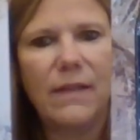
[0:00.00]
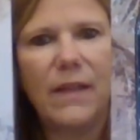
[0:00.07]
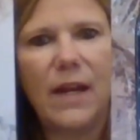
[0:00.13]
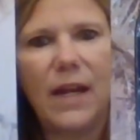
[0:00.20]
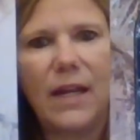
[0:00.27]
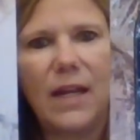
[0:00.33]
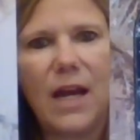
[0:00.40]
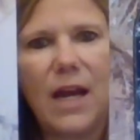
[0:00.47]
that
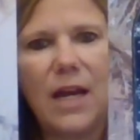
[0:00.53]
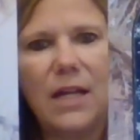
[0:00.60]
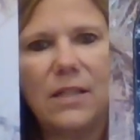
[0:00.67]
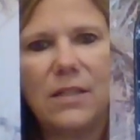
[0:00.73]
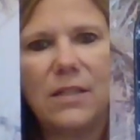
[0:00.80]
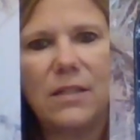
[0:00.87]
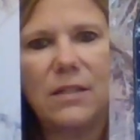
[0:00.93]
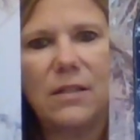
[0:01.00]
I got
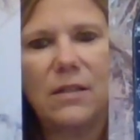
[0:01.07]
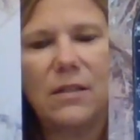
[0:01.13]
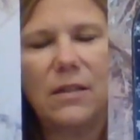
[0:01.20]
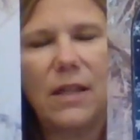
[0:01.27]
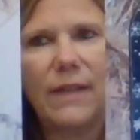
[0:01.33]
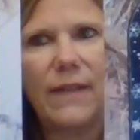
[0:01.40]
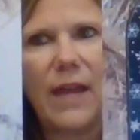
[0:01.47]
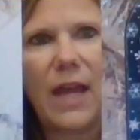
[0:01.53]

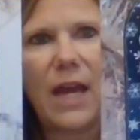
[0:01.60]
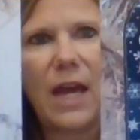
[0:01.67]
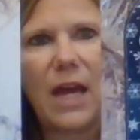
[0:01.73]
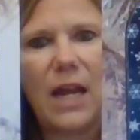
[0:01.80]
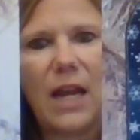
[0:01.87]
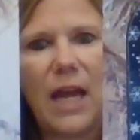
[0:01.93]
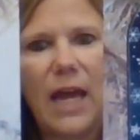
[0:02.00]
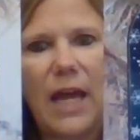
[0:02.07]
that they
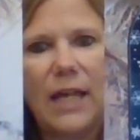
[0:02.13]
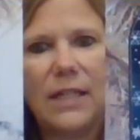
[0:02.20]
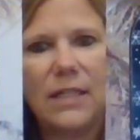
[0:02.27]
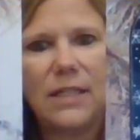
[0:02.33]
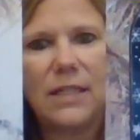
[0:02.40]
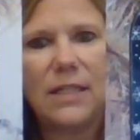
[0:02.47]
had at